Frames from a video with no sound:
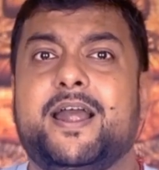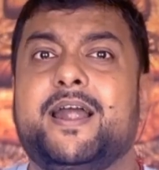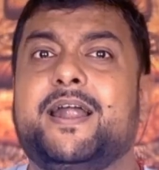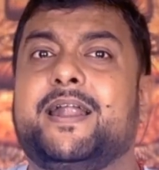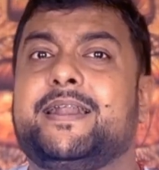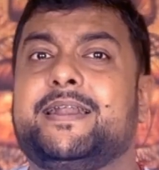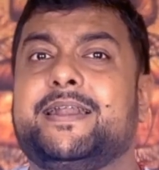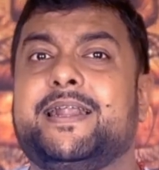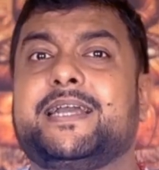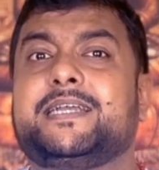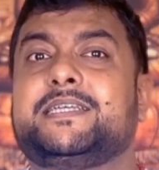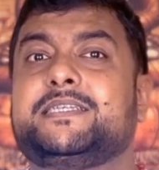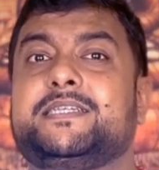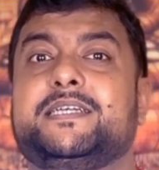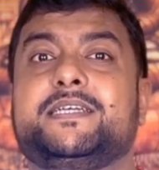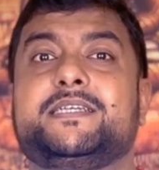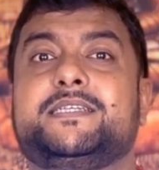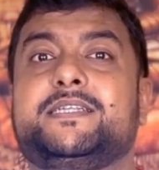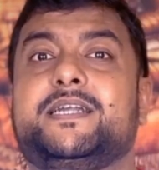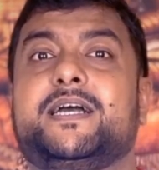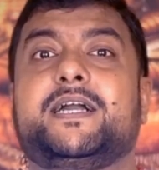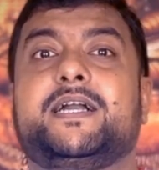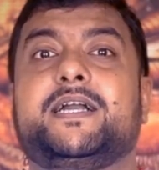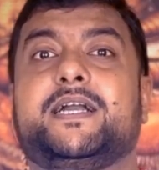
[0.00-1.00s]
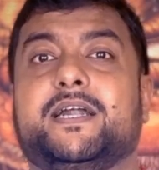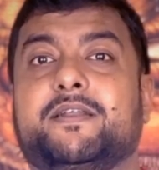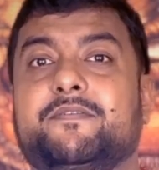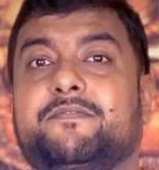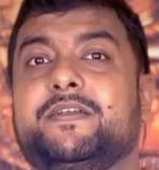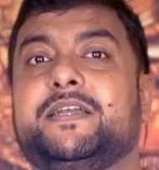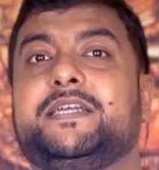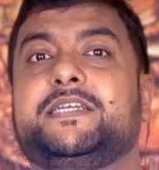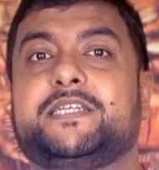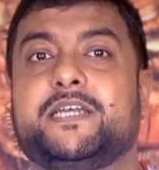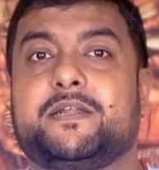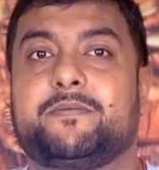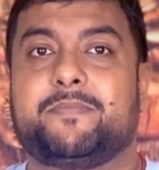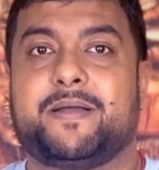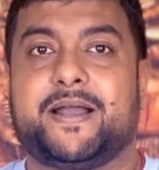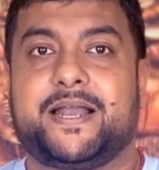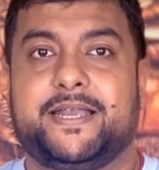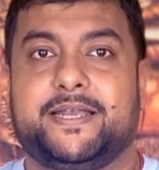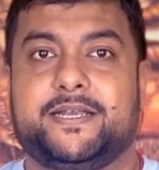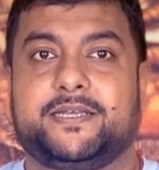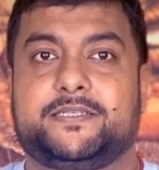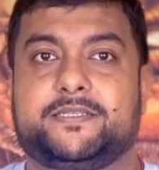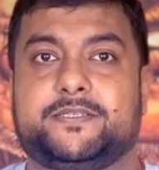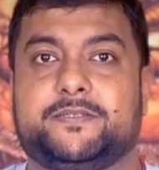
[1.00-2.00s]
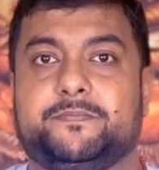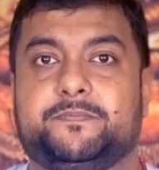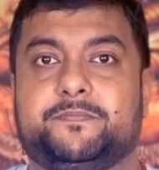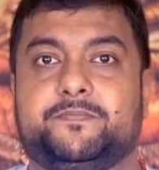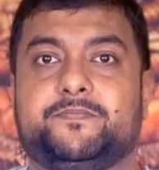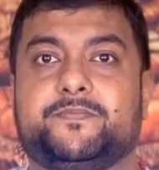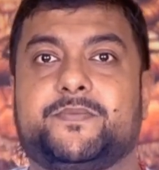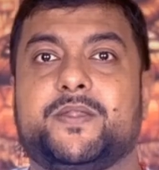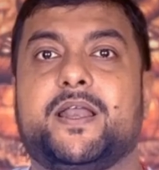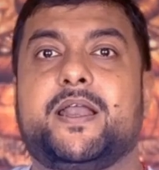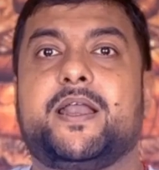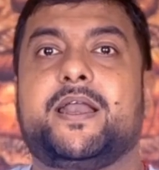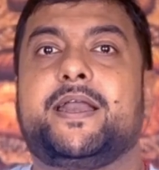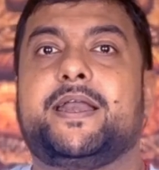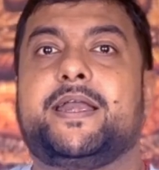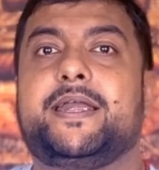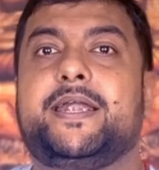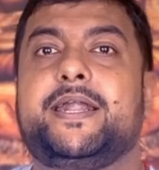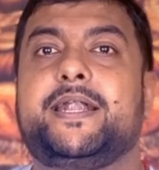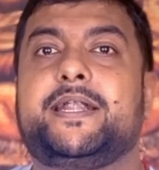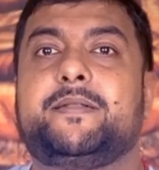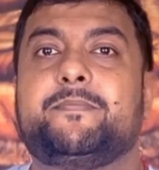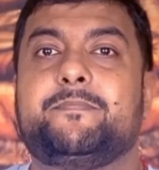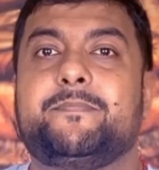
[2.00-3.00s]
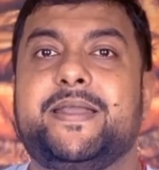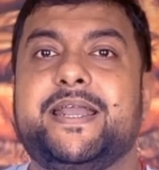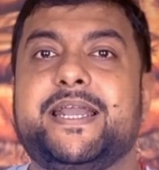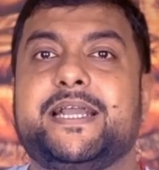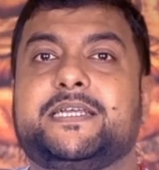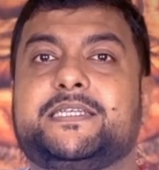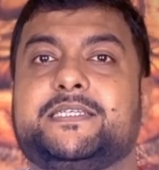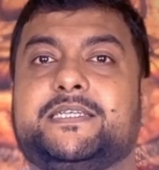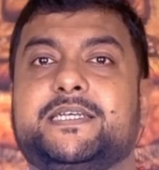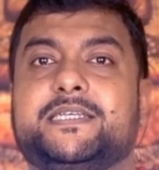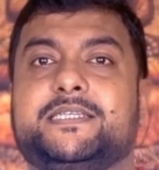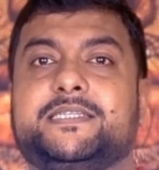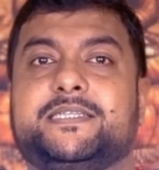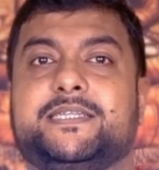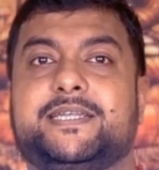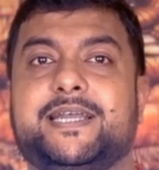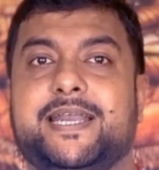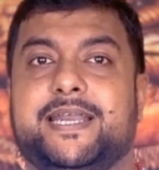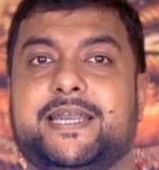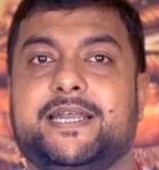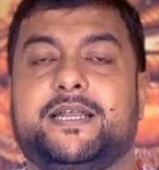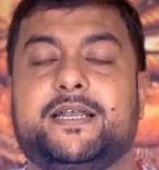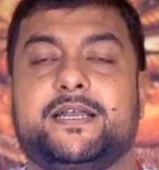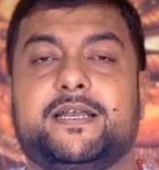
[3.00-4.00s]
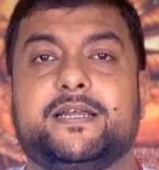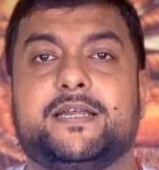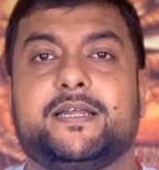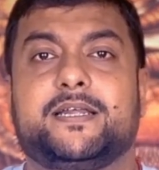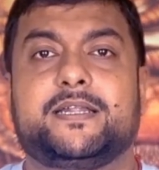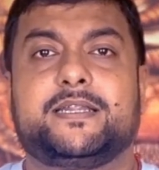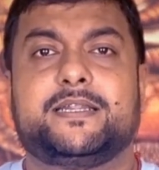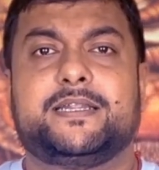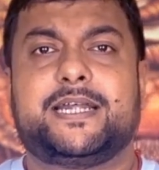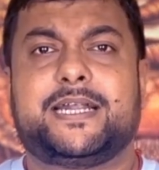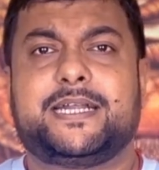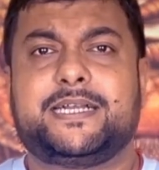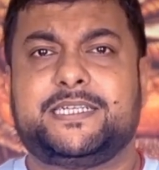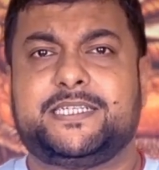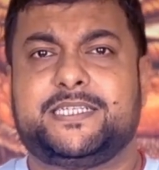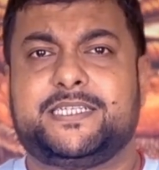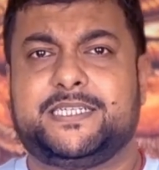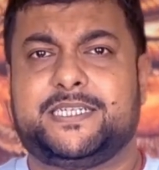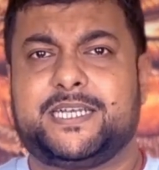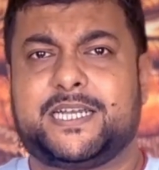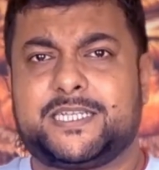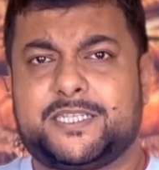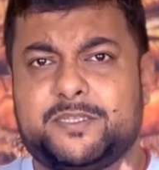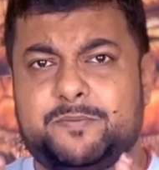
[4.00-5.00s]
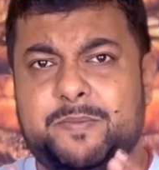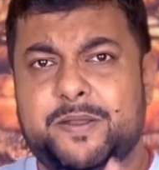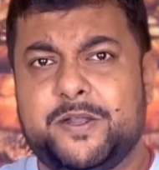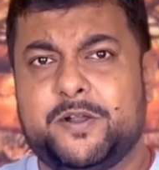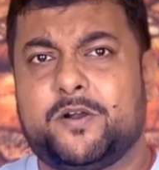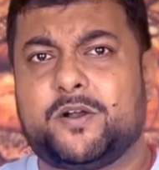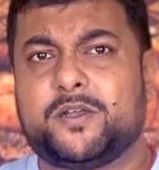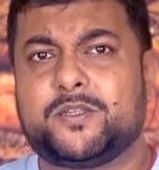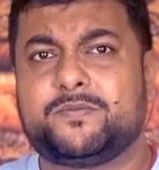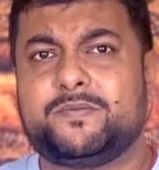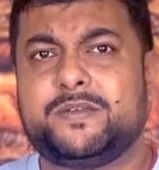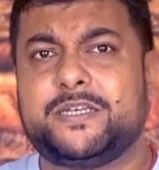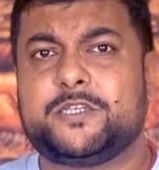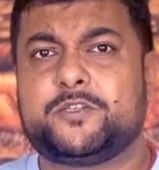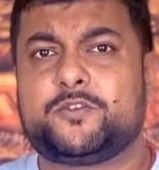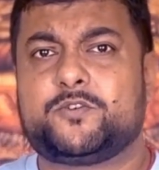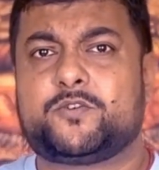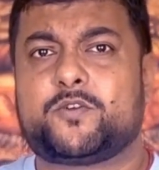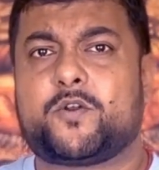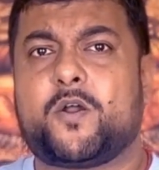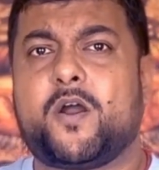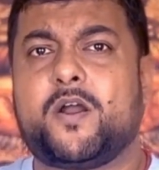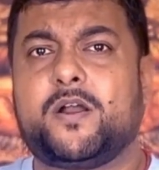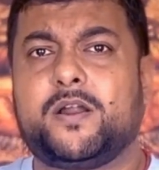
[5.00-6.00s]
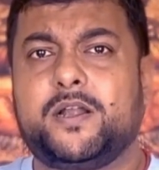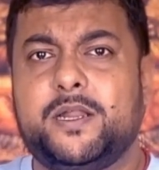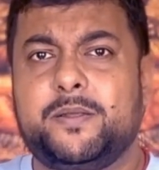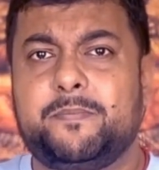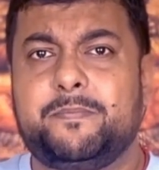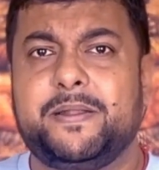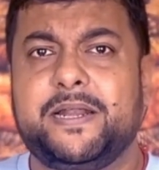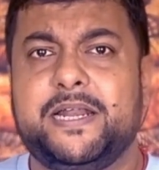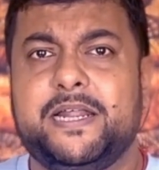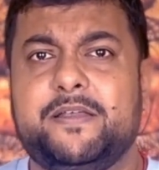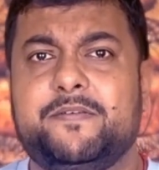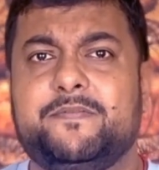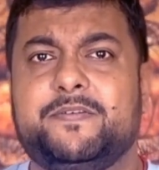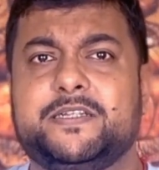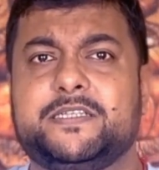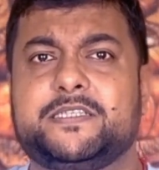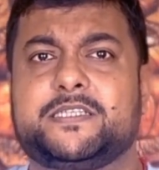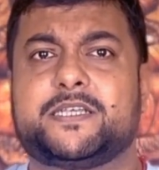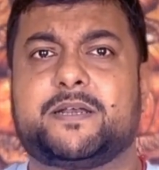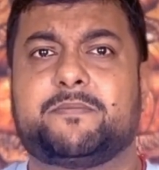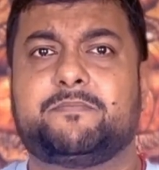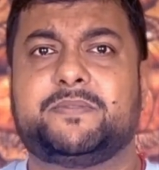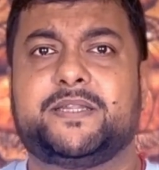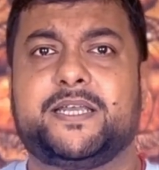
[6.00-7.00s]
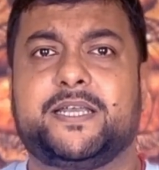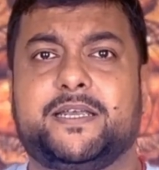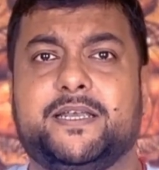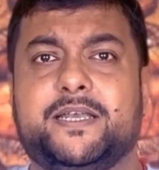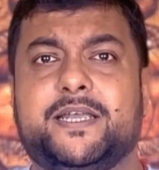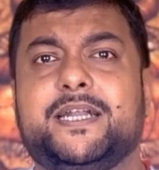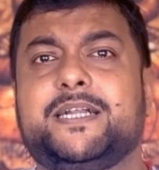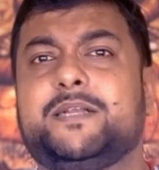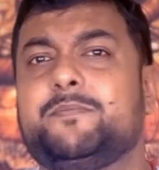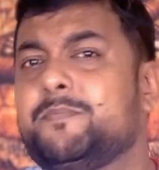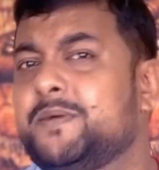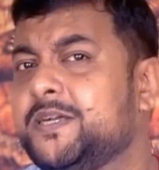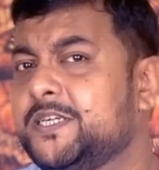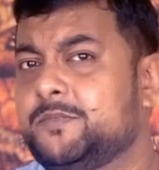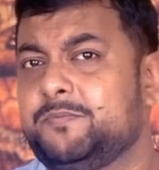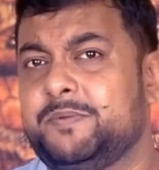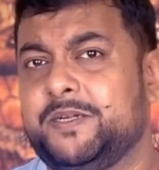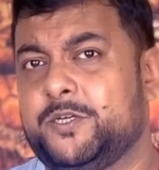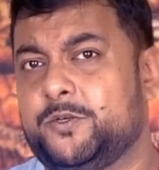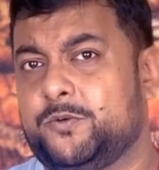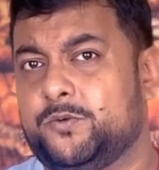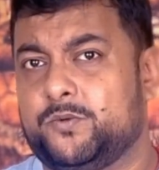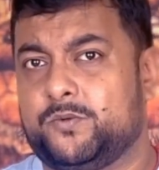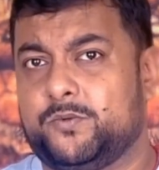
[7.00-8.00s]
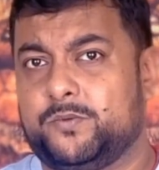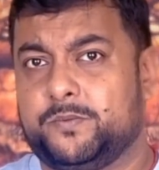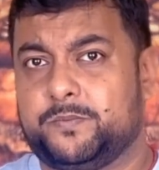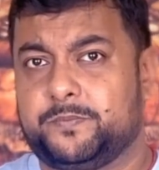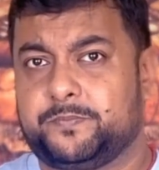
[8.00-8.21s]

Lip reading: Next is the conviction bias. It makes us think that just because we strongly believe in something, it must be true.